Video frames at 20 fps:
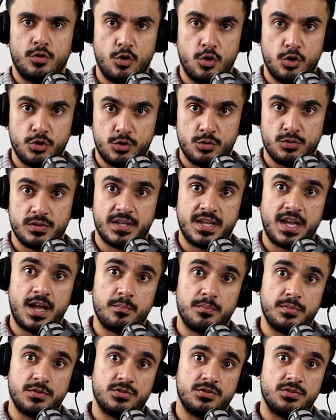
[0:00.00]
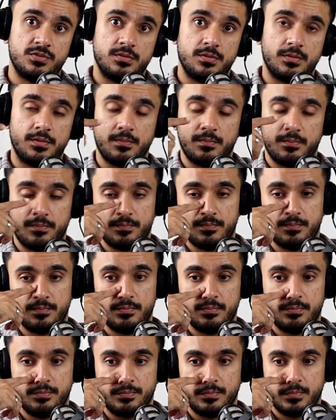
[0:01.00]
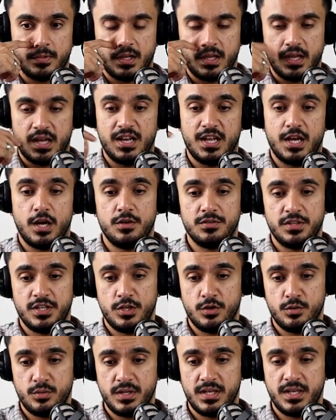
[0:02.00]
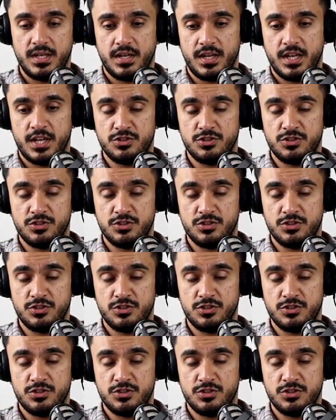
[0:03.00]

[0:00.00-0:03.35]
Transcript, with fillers: onto the campus. And how the uni